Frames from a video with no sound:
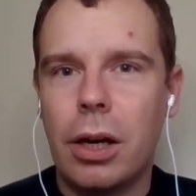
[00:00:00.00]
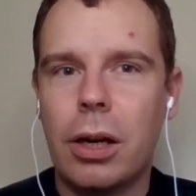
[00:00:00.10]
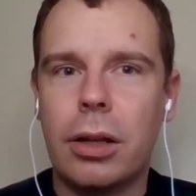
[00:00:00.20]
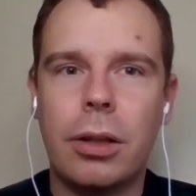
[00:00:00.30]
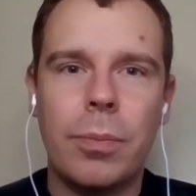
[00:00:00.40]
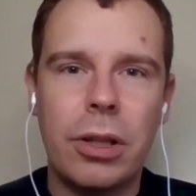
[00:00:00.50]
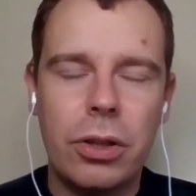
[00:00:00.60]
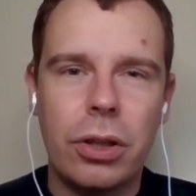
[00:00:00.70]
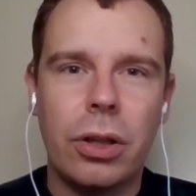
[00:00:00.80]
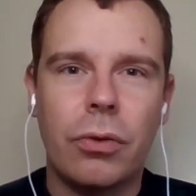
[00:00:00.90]
the
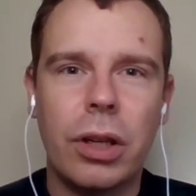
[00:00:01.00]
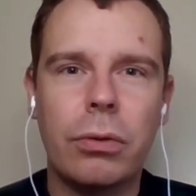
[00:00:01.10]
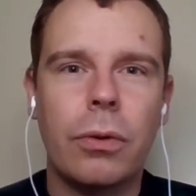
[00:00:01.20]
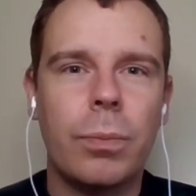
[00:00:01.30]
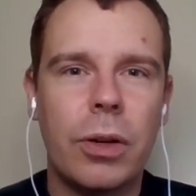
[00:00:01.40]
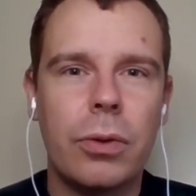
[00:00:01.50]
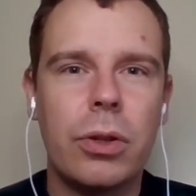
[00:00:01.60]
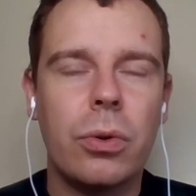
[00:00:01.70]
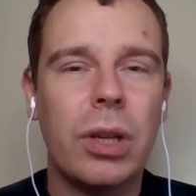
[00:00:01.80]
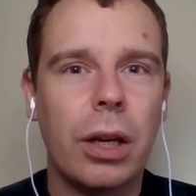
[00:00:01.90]
managing director of Marin's
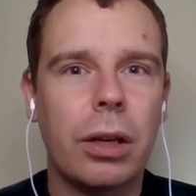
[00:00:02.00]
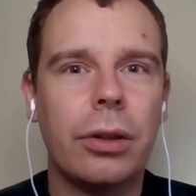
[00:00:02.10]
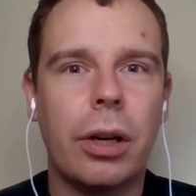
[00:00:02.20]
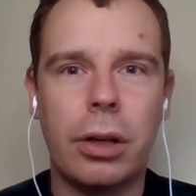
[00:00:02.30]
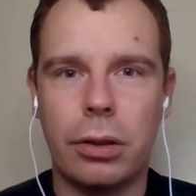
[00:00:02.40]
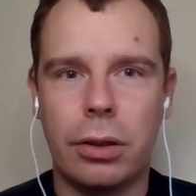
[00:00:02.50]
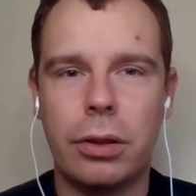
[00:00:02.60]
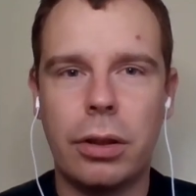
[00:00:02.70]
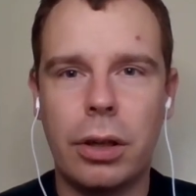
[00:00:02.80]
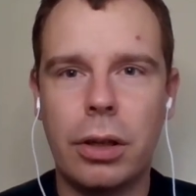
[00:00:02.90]
UK and Ireland,
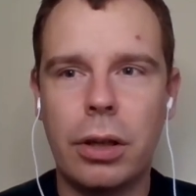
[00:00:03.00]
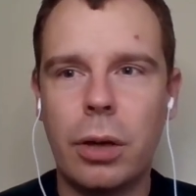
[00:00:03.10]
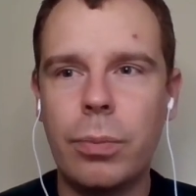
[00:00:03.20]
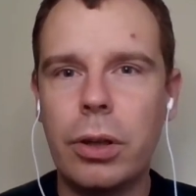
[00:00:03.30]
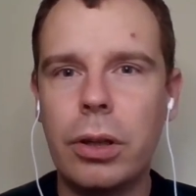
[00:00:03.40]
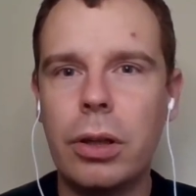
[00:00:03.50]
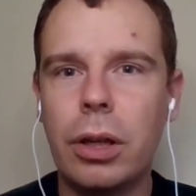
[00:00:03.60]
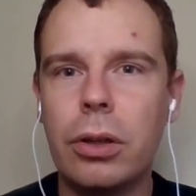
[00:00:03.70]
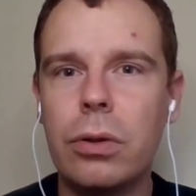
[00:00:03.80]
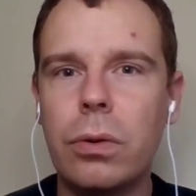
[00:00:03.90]
a company
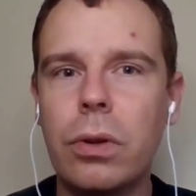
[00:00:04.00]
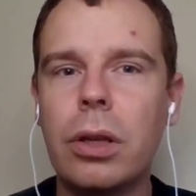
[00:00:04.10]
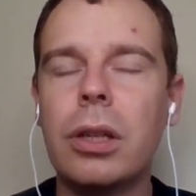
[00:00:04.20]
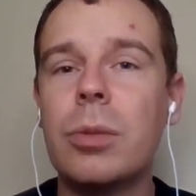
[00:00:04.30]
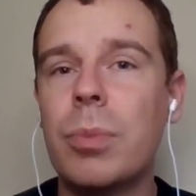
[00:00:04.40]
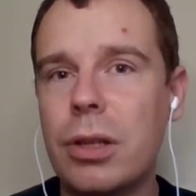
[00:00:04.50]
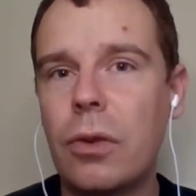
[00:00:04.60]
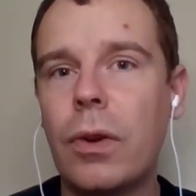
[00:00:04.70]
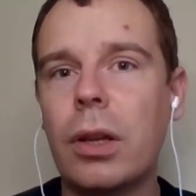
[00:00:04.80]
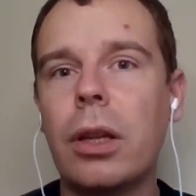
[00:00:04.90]
that is looking
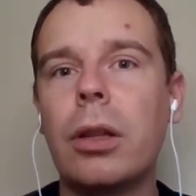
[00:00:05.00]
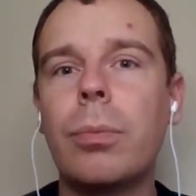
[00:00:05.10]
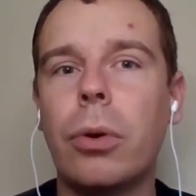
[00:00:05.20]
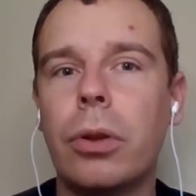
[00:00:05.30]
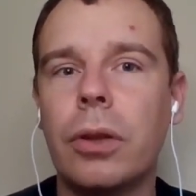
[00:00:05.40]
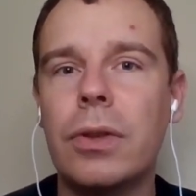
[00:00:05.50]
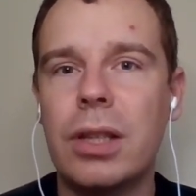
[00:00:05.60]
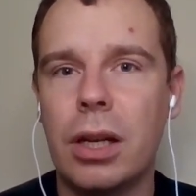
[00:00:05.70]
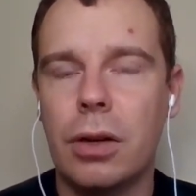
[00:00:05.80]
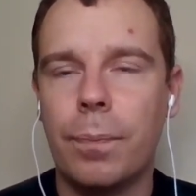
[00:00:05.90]
specifically at the point of
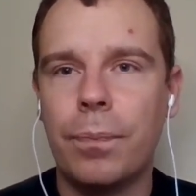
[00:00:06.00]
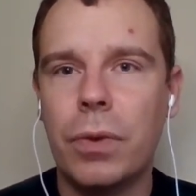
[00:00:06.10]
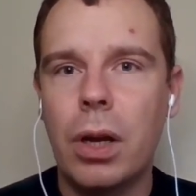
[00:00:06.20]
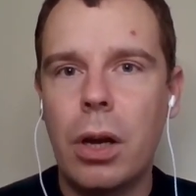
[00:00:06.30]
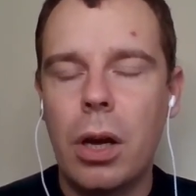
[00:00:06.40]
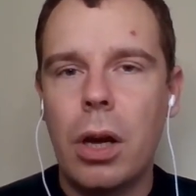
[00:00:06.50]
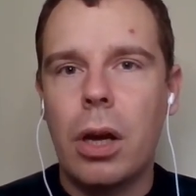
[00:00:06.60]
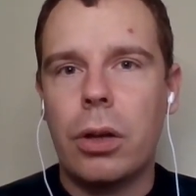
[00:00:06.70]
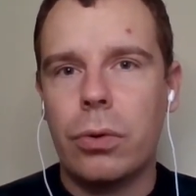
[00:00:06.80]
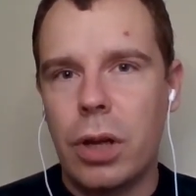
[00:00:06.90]
sale.
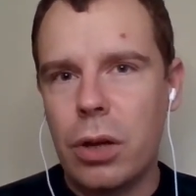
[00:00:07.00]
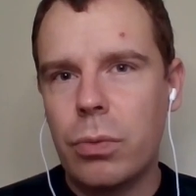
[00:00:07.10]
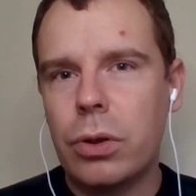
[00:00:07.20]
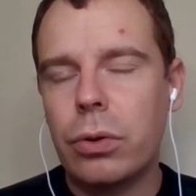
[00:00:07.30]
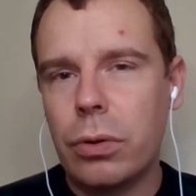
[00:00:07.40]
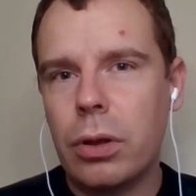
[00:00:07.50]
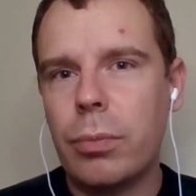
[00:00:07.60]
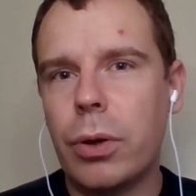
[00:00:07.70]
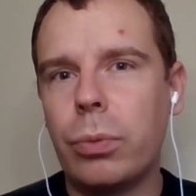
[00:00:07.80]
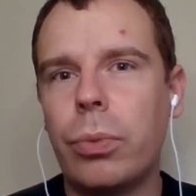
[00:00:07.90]
Today we're talking
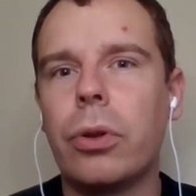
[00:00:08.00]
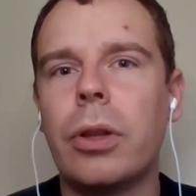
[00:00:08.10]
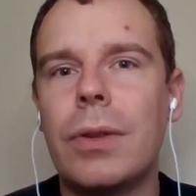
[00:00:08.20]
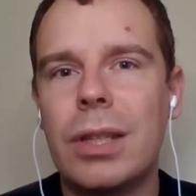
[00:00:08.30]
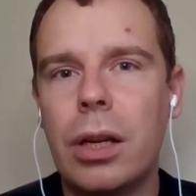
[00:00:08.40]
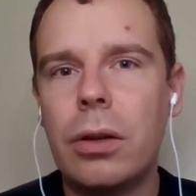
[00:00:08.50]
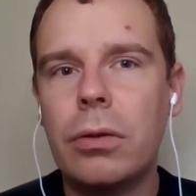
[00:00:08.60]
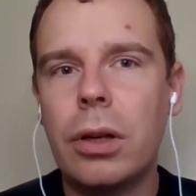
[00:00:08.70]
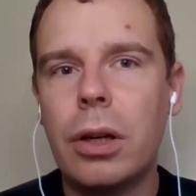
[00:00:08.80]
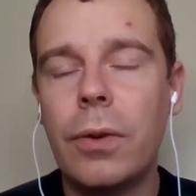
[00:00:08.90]
about point of sale,
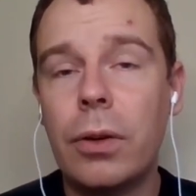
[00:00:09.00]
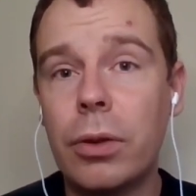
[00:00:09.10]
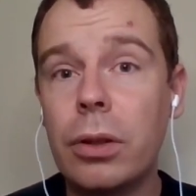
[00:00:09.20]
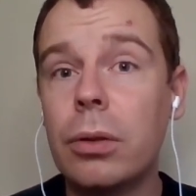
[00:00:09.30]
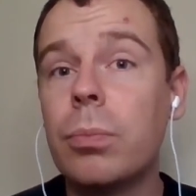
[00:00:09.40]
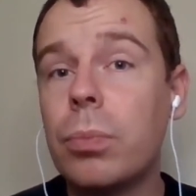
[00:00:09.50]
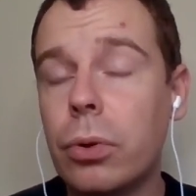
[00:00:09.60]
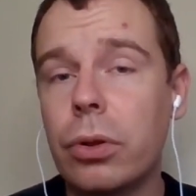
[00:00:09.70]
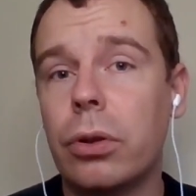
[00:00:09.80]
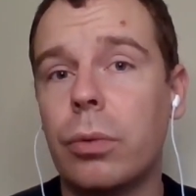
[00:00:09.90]
a very
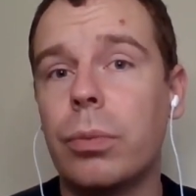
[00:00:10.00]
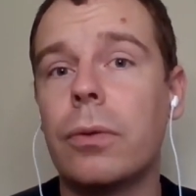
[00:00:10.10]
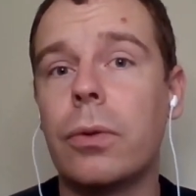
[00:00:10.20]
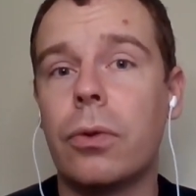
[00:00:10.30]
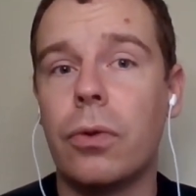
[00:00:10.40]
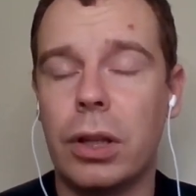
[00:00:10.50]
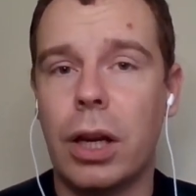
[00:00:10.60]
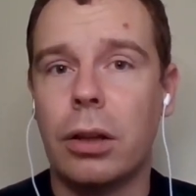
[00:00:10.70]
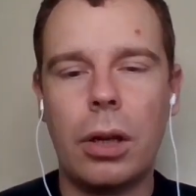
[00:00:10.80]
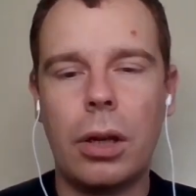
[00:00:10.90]
important topic for
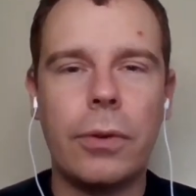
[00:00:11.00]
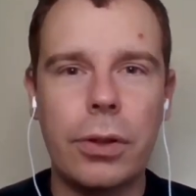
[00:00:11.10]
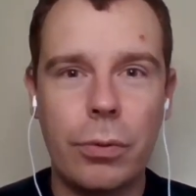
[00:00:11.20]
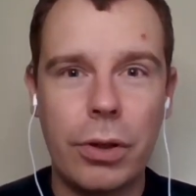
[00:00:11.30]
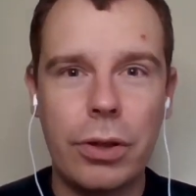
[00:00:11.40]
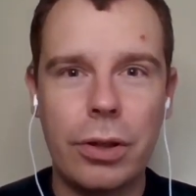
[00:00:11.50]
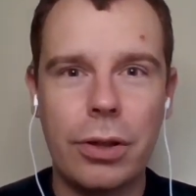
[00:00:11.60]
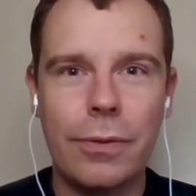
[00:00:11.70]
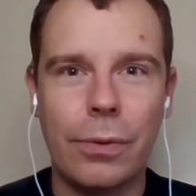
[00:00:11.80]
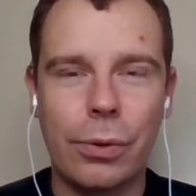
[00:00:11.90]
retailers. First question
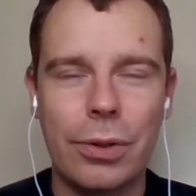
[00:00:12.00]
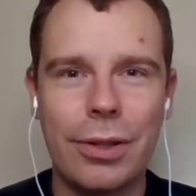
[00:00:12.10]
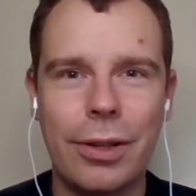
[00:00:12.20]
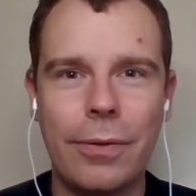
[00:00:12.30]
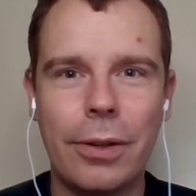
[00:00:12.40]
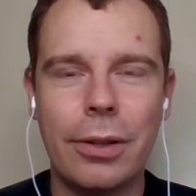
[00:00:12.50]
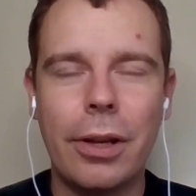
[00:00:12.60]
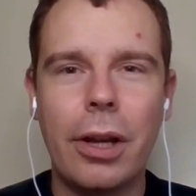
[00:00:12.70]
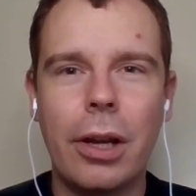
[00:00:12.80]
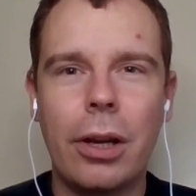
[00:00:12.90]
is for Stephen.
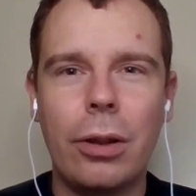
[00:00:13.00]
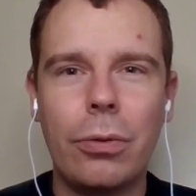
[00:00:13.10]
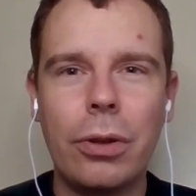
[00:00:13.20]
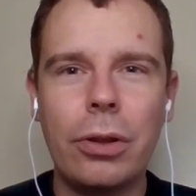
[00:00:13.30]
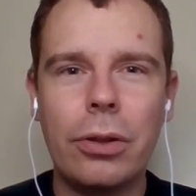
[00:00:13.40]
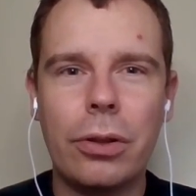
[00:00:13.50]
Looking